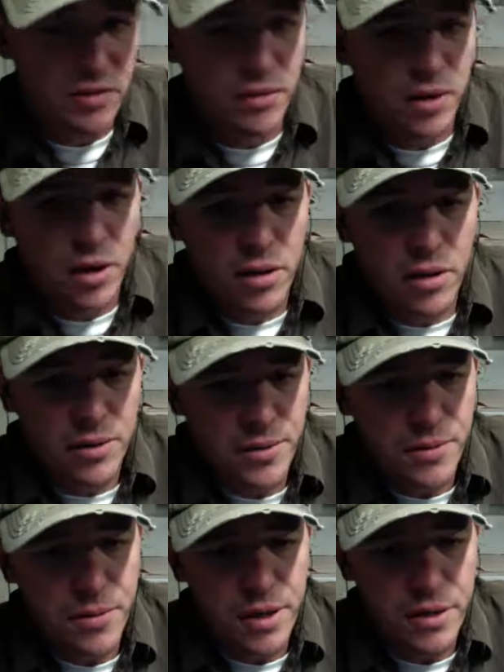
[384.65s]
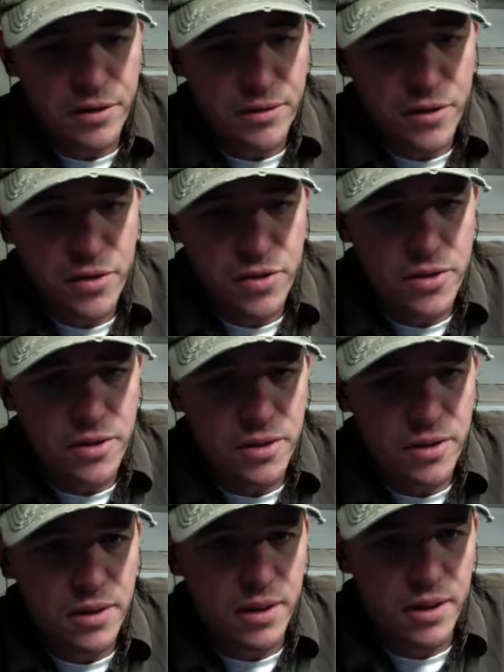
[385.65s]
long ago, the regular
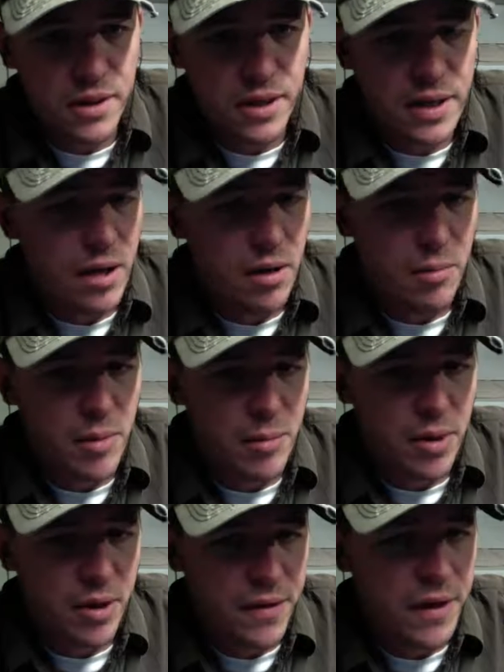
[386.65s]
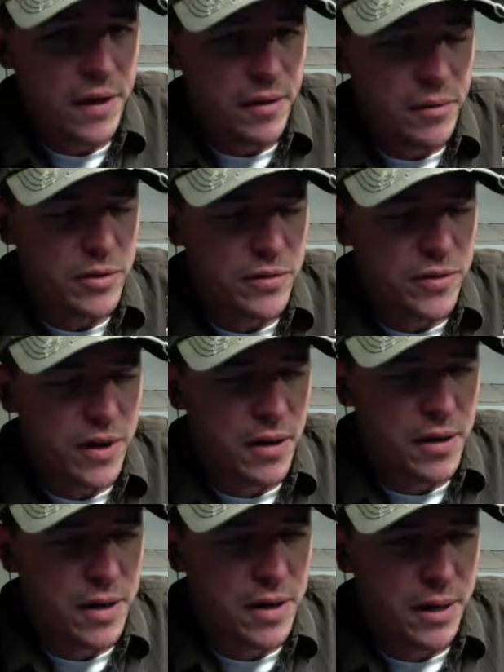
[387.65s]
version, and I can't remember. I think it was
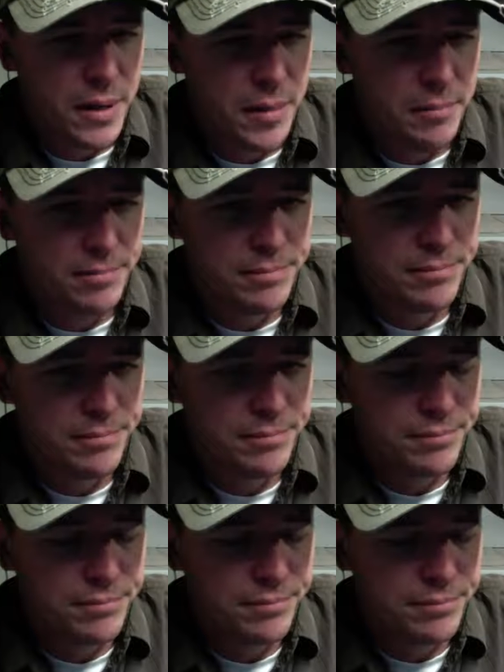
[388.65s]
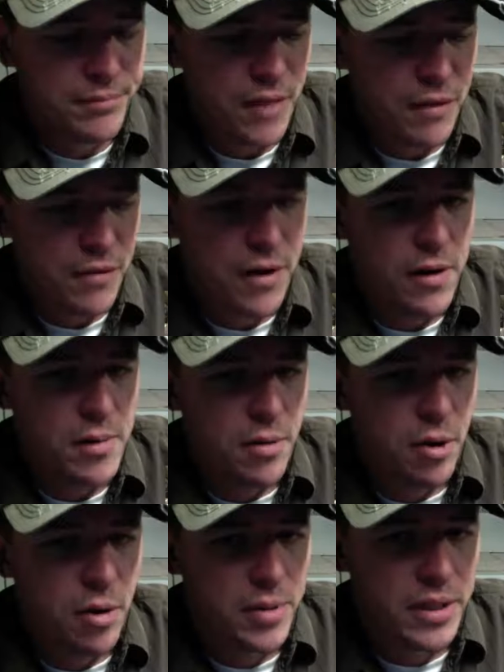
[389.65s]
very very
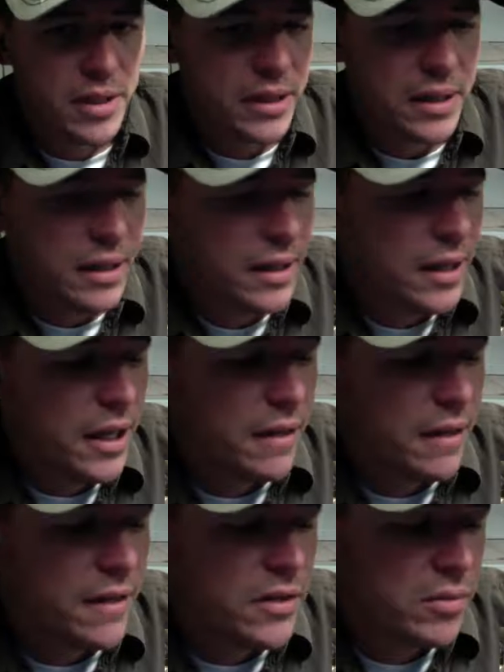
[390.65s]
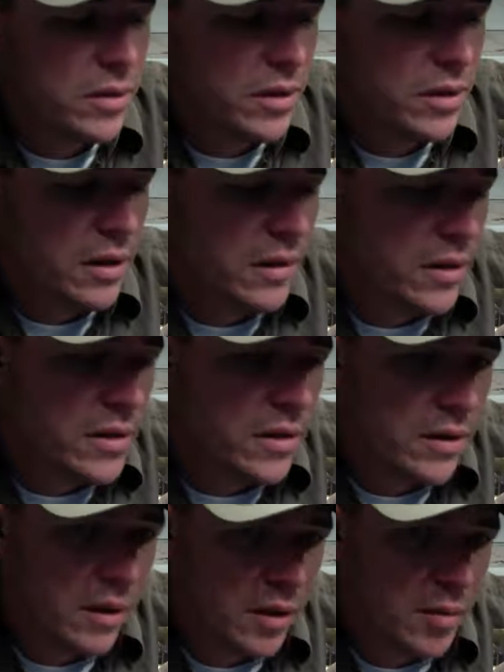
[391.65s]
bourbony. This one there is
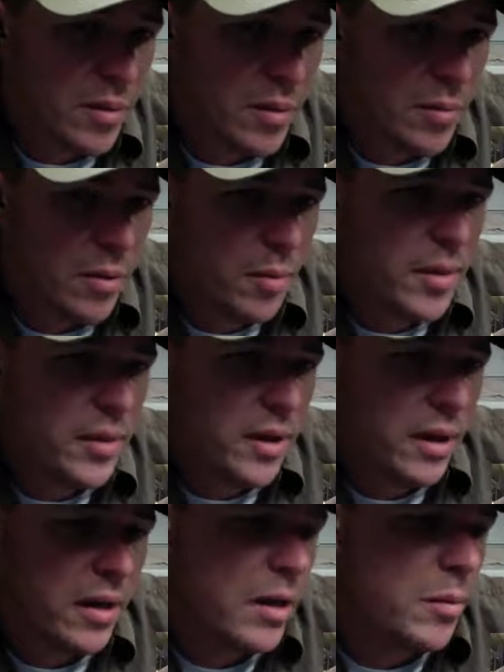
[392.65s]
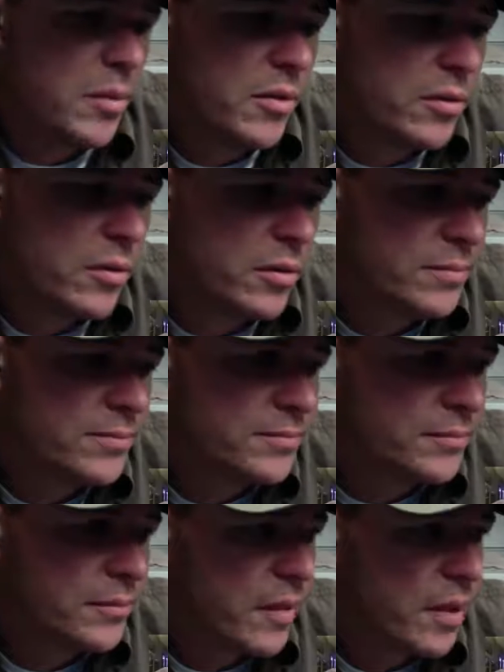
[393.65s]
a little bit of bourbon kind of coming through,
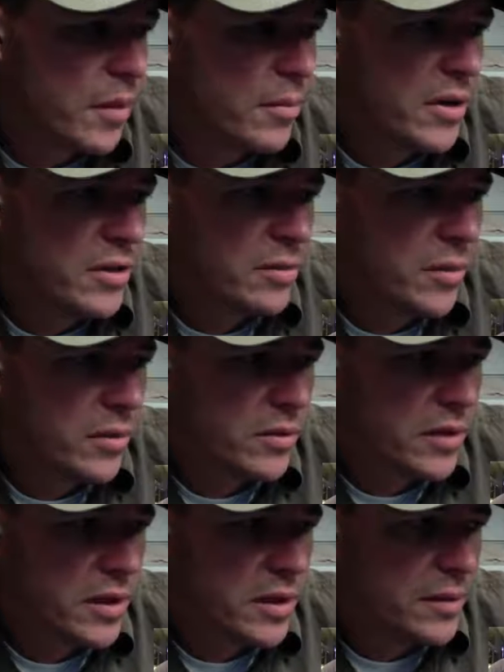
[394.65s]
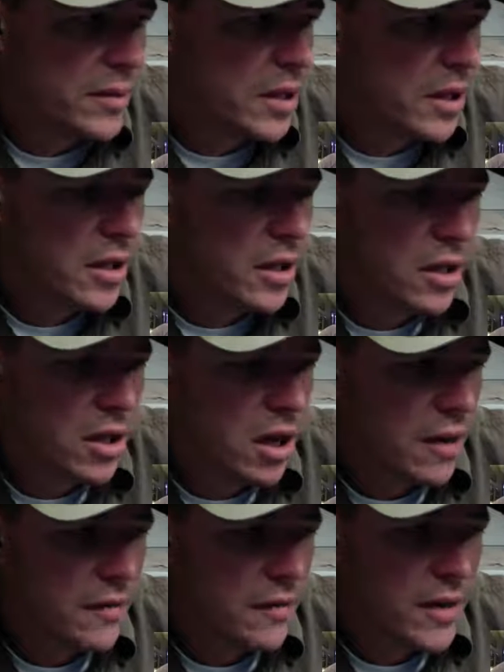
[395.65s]
but it's mostly
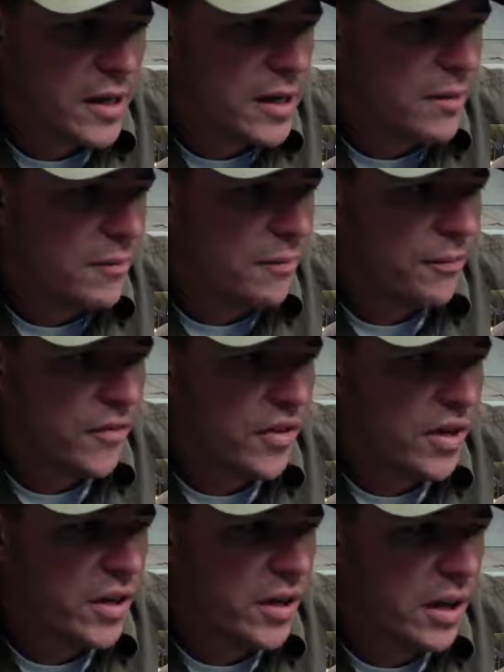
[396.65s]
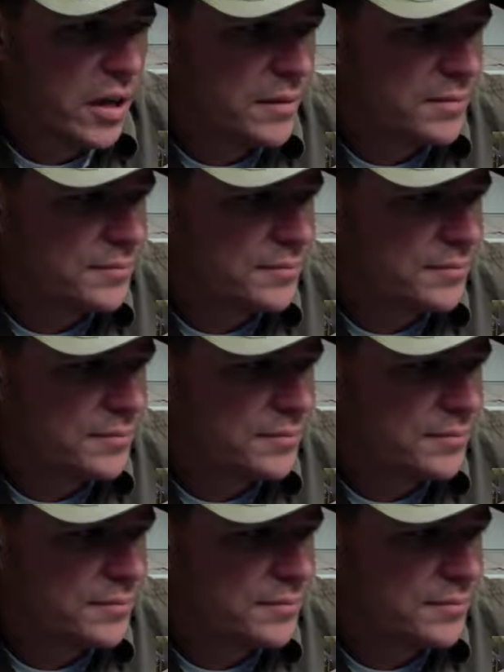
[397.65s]
coffee, vanilla,